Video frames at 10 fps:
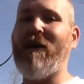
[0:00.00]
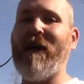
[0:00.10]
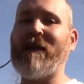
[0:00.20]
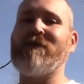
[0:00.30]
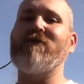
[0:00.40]
it,
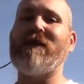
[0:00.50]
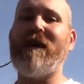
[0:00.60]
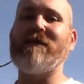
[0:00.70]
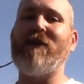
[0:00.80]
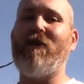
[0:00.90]

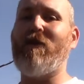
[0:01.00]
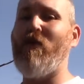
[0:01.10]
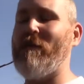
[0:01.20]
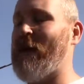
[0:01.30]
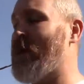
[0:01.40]
exercising your
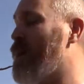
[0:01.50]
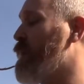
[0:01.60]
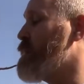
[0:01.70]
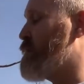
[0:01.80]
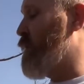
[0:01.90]
equipment,
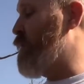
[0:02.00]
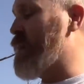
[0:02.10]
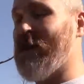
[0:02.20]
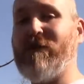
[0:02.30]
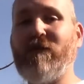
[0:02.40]
so you
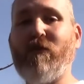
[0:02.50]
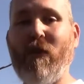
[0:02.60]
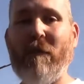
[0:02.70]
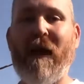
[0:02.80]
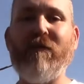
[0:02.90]
can
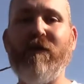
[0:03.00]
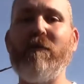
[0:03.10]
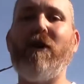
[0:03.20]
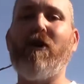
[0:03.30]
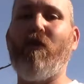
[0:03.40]
remain
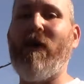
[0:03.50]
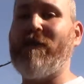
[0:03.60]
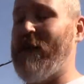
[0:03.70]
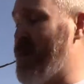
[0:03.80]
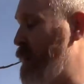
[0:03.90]
familiar with
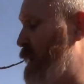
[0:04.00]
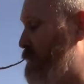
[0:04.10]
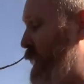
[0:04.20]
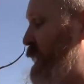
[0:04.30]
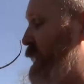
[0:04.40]
it. If
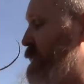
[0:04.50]
I didn't get